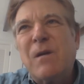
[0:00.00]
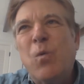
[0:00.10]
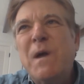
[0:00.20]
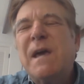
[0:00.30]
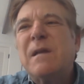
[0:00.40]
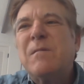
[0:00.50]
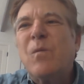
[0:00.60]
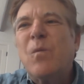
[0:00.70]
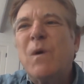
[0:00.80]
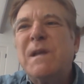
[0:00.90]

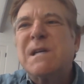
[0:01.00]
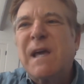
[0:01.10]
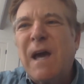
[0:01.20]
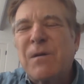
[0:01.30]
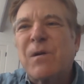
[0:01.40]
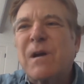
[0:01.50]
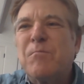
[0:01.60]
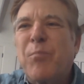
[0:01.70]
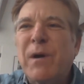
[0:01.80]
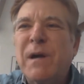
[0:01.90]
we together
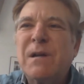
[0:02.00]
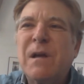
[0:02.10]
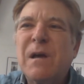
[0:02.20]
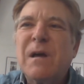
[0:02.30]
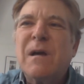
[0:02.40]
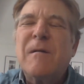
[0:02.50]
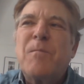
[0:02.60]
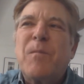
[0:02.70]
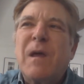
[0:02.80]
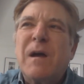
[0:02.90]
can bring
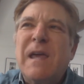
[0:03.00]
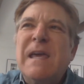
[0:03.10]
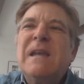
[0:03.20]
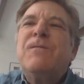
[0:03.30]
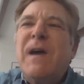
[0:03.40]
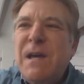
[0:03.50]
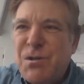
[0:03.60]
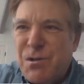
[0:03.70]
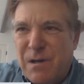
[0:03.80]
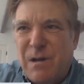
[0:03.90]

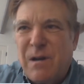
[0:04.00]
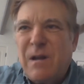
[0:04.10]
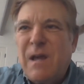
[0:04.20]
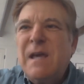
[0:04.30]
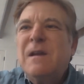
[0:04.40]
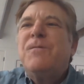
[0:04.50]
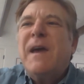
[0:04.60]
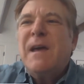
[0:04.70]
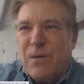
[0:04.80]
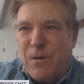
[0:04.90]

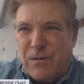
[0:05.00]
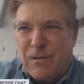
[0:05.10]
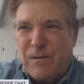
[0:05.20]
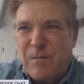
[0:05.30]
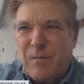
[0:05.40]
innovators,